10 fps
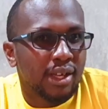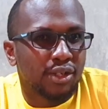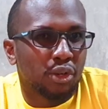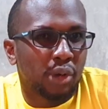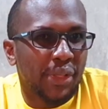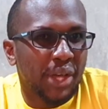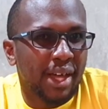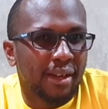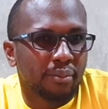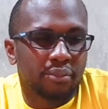So I
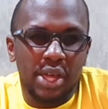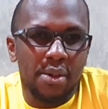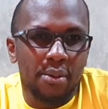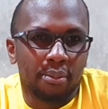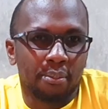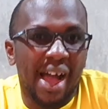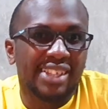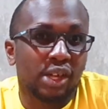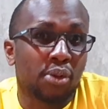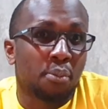think they
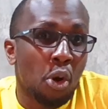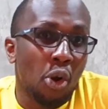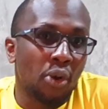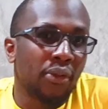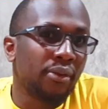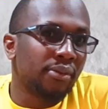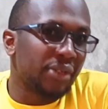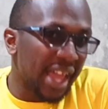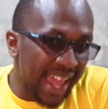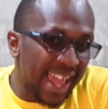max out more on
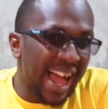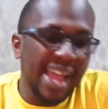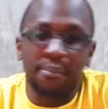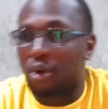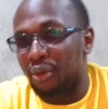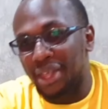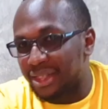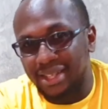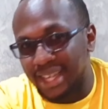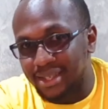the AI more than
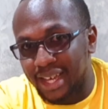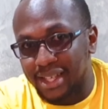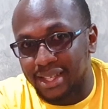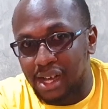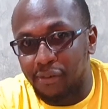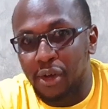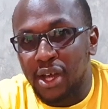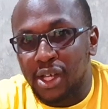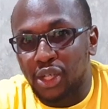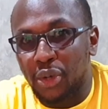the sensor itself.
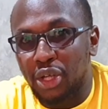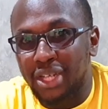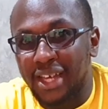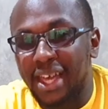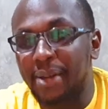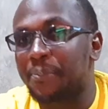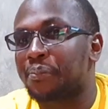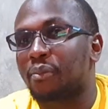So when you're taking